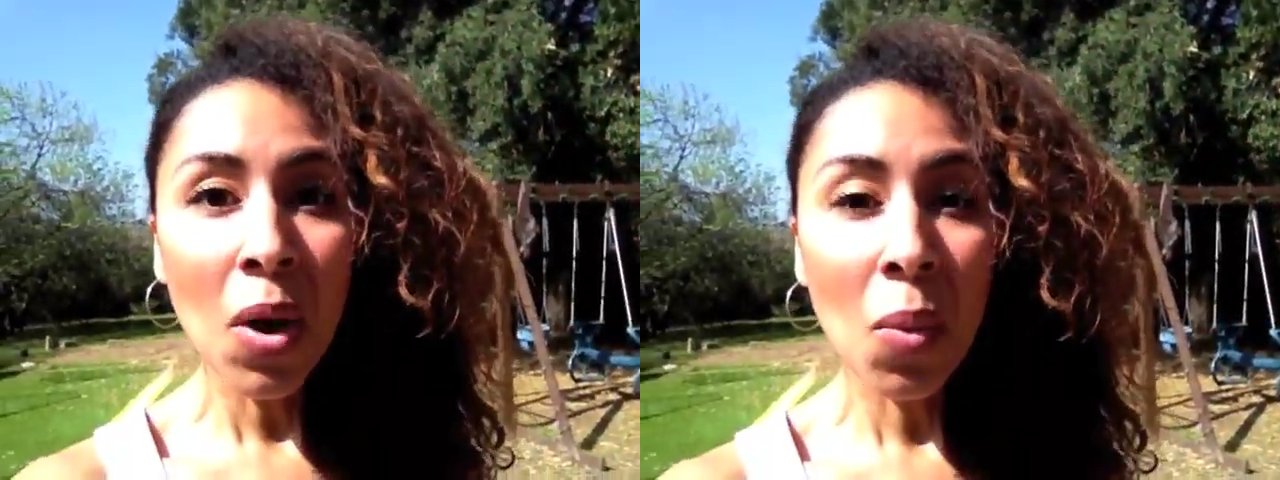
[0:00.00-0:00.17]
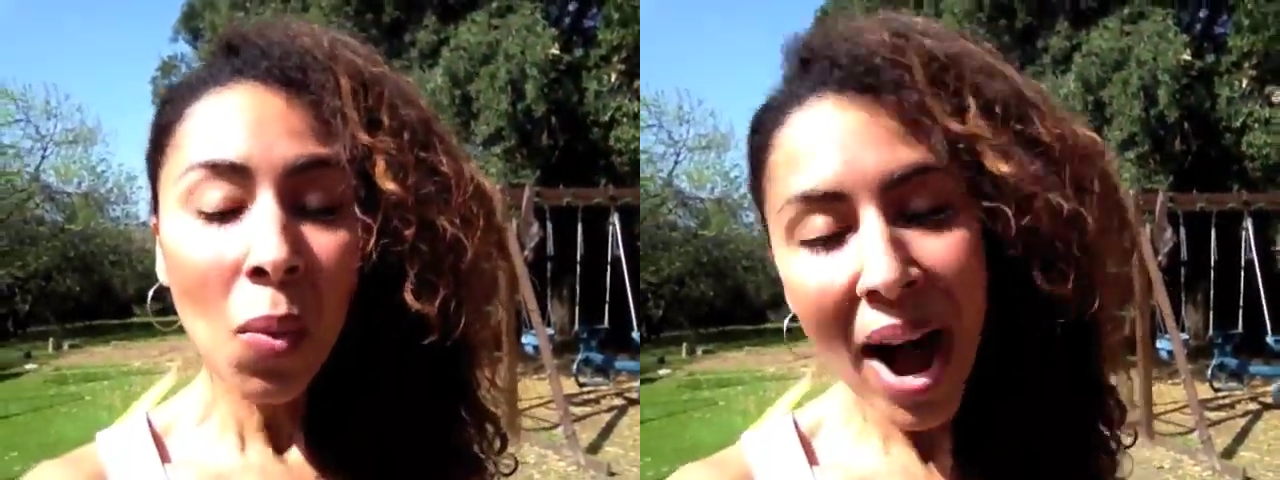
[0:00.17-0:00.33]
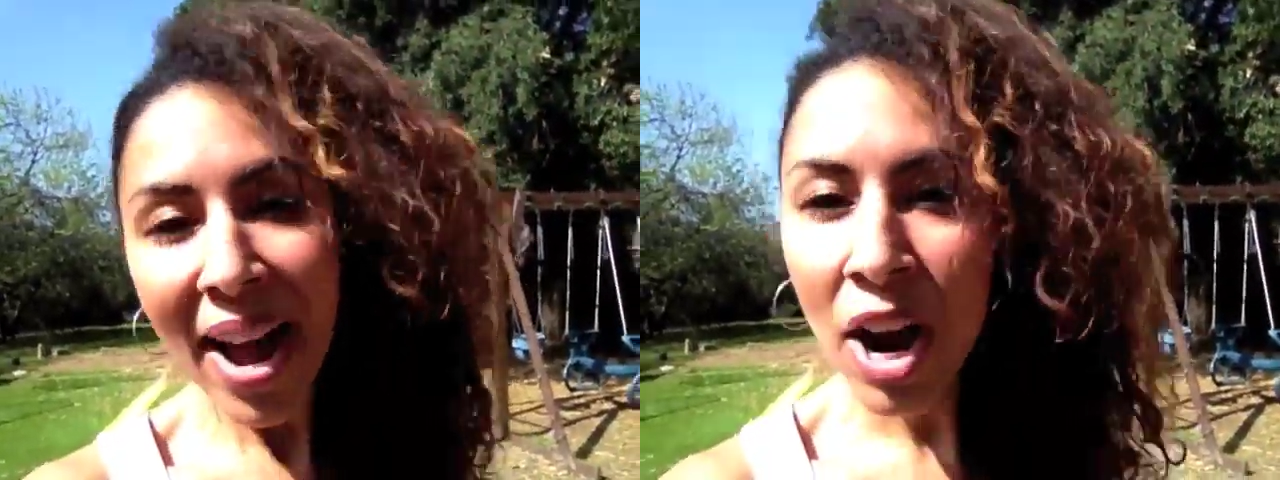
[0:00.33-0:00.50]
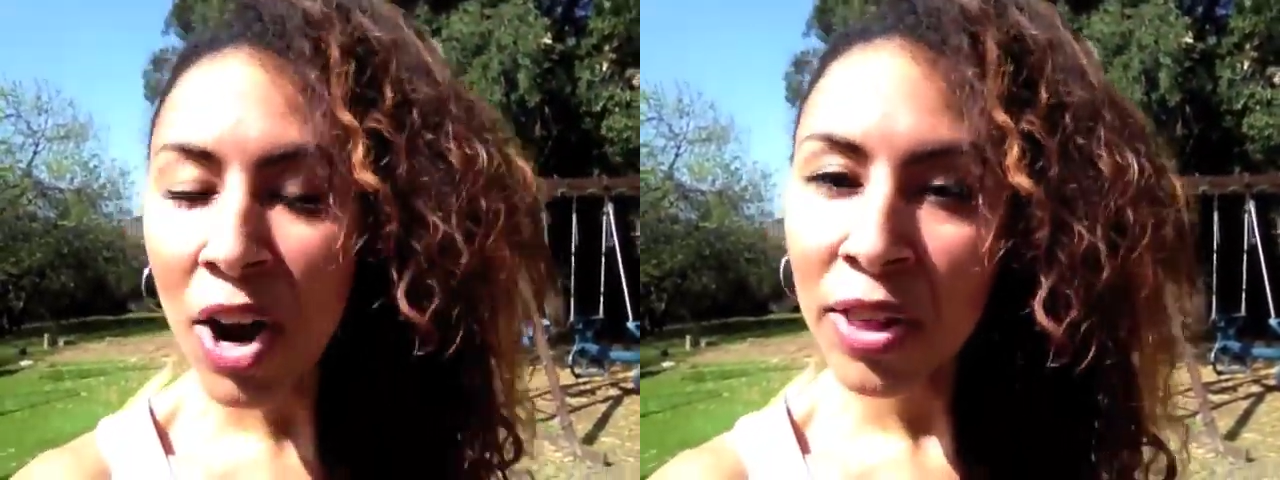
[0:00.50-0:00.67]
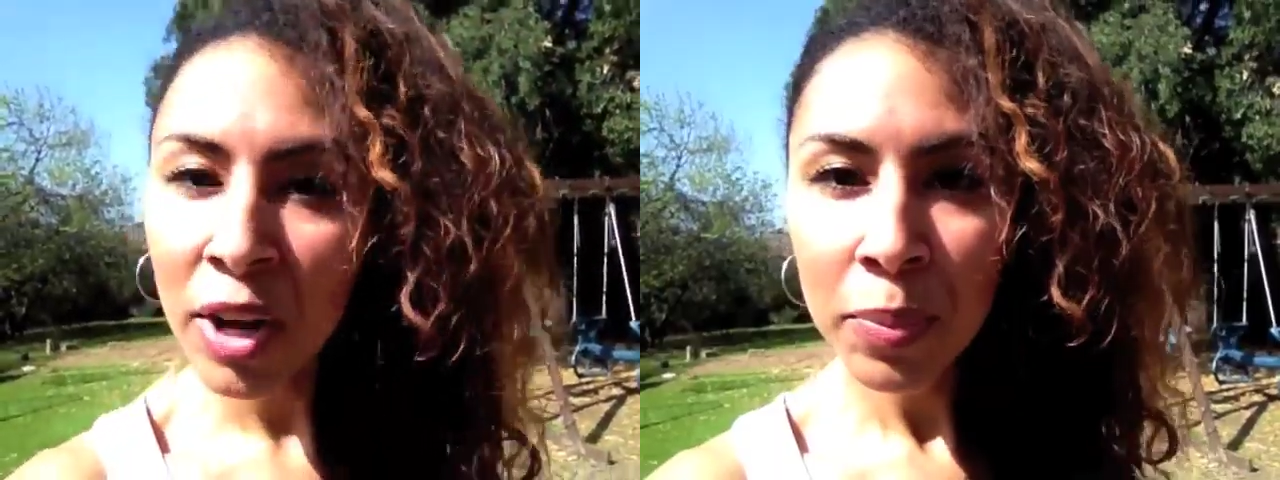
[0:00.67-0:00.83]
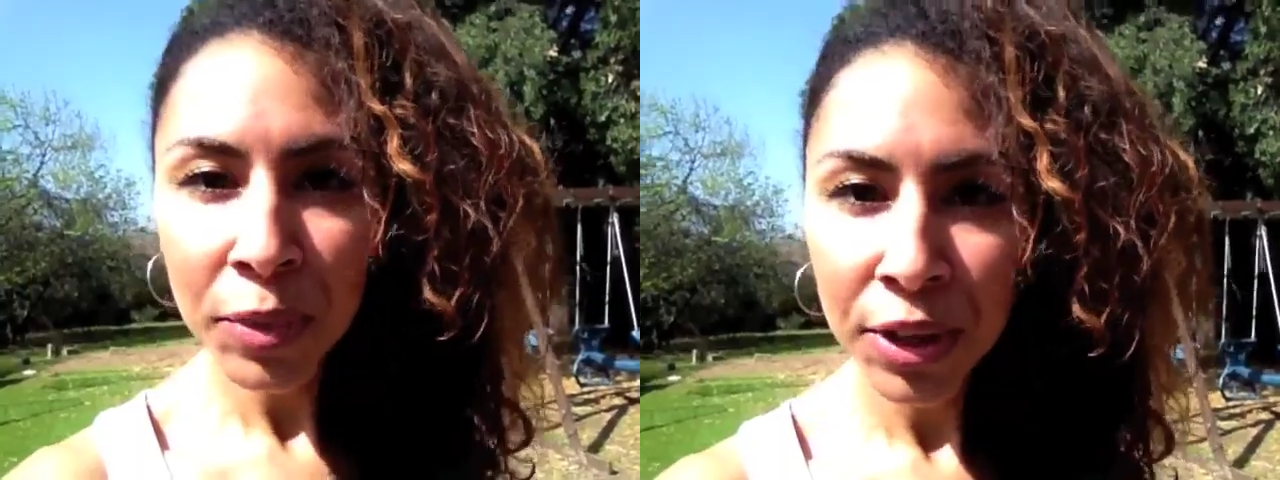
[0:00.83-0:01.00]
why are
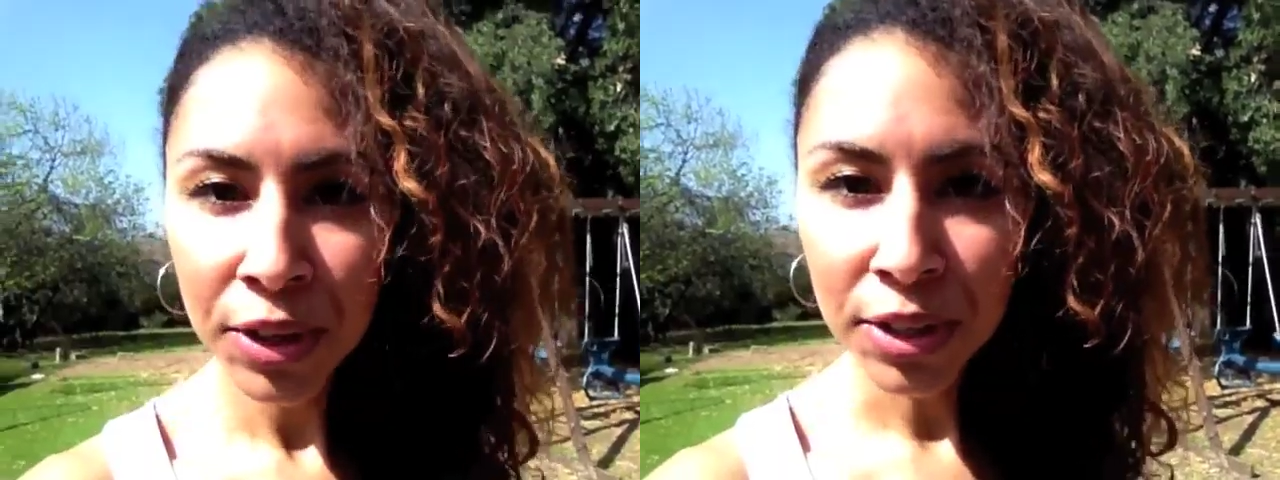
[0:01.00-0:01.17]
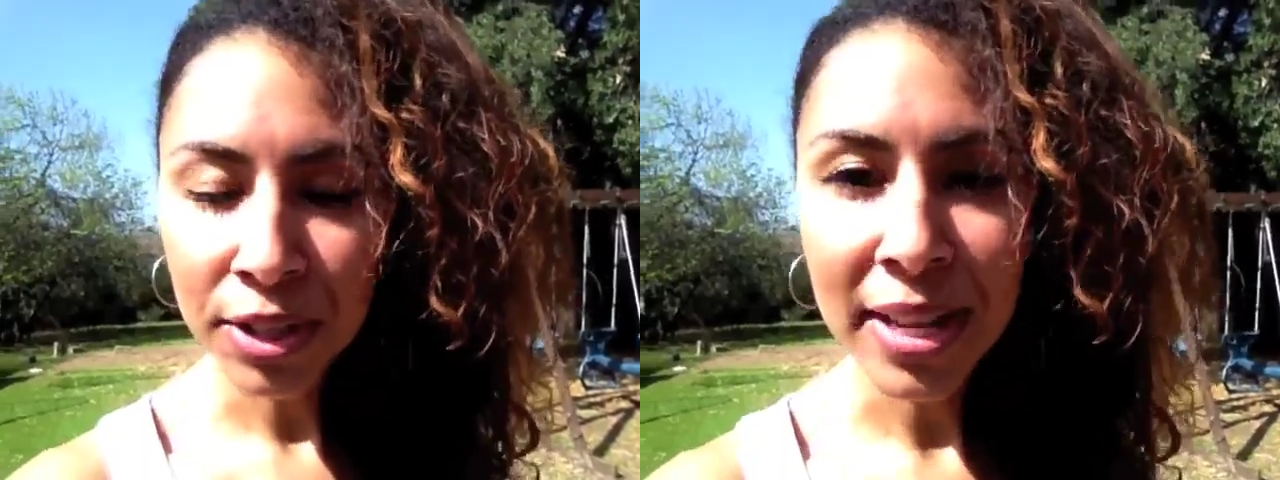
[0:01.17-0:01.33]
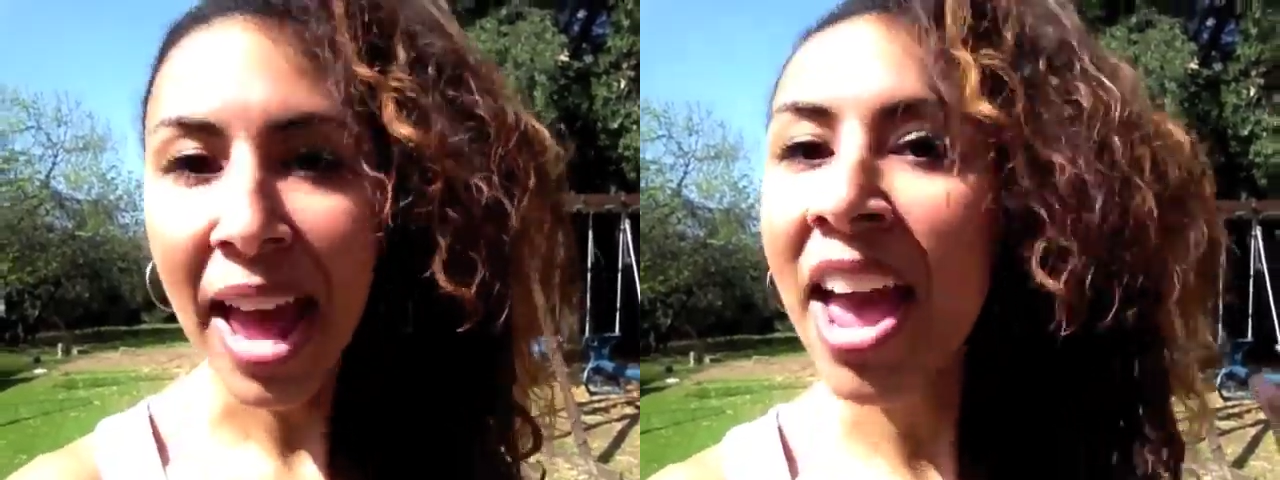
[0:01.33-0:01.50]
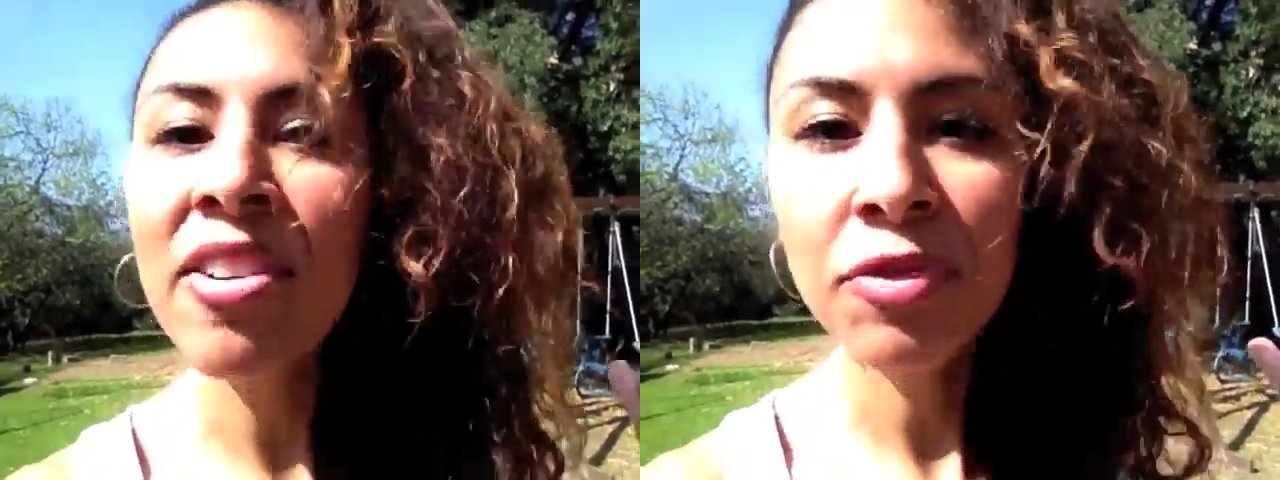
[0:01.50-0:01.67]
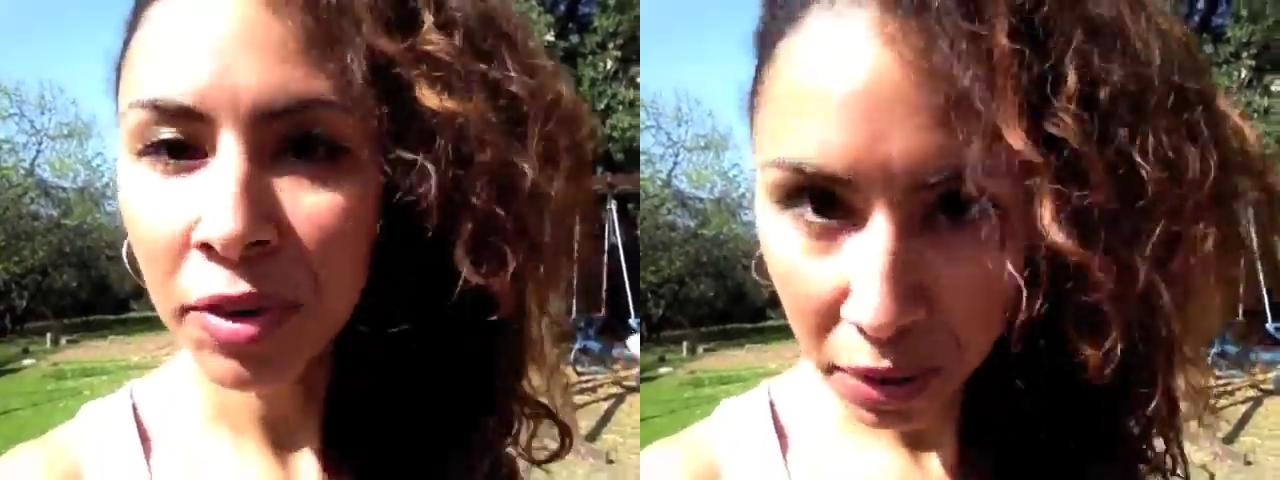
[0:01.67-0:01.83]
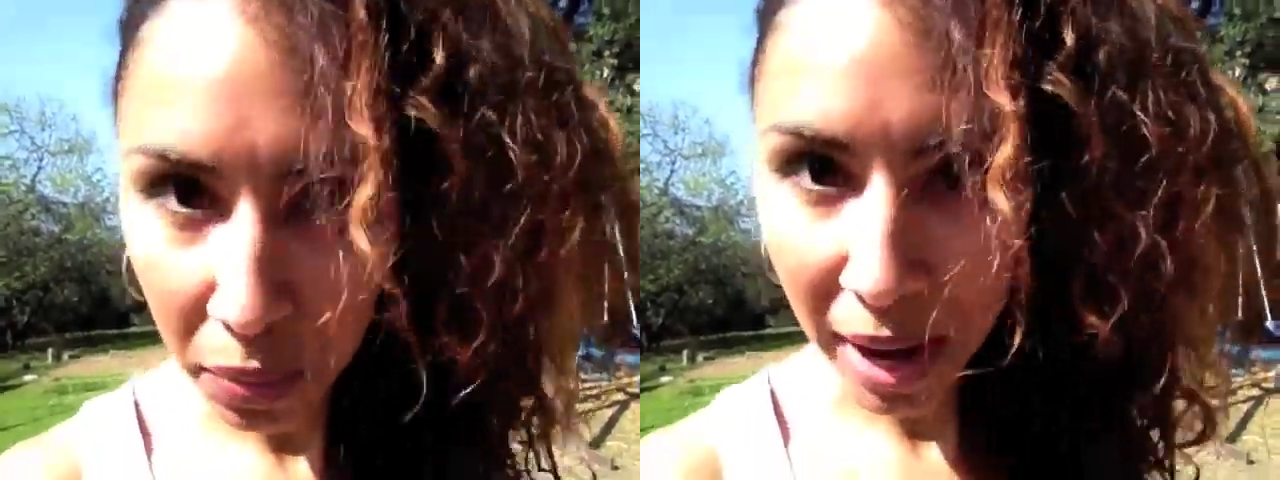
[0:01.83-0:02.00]
there boogers
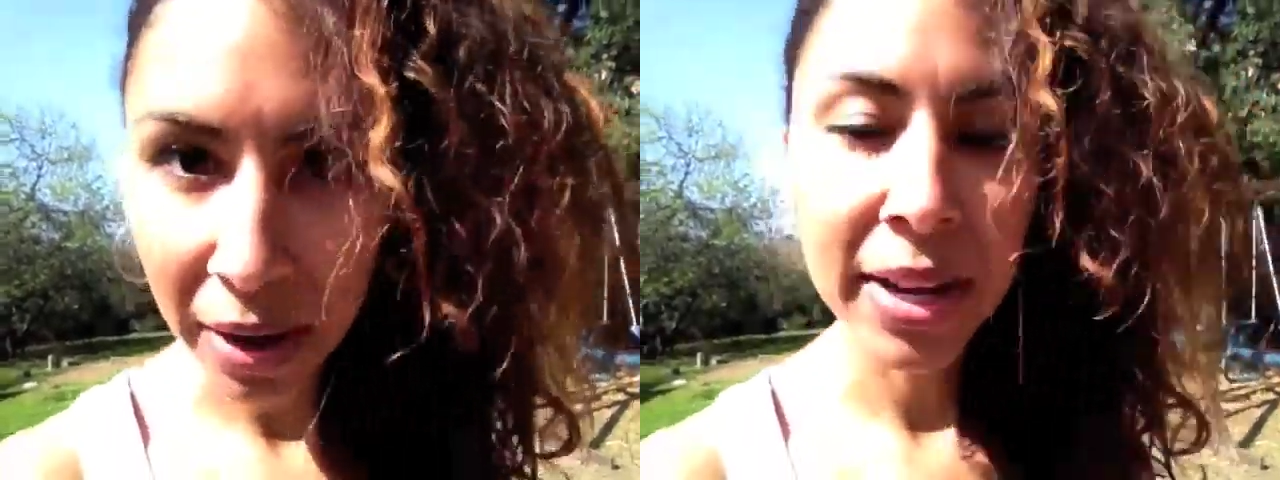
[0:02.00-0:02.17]
everywhere?